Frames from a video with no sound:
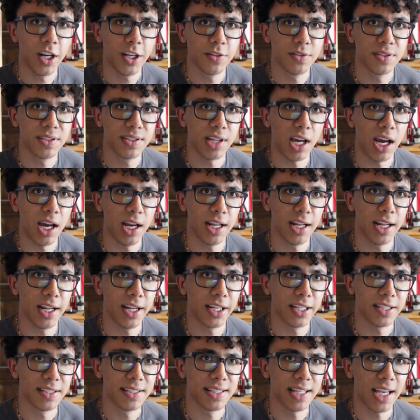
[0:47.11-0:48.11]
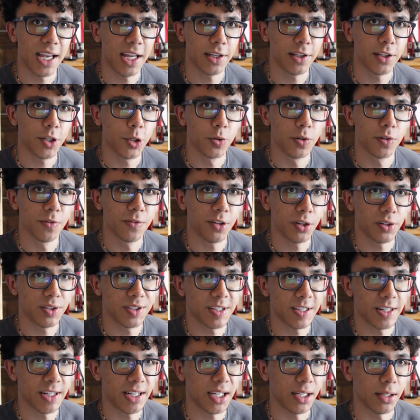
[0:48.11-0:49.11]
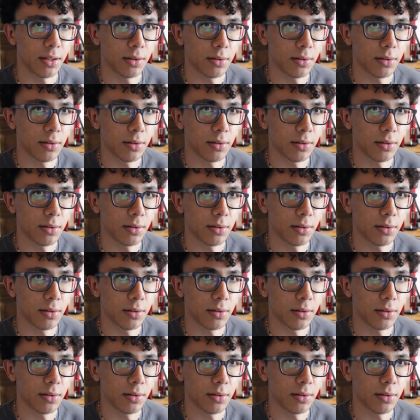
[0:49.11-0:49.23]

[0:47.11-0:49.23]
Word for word: are you studying at said university?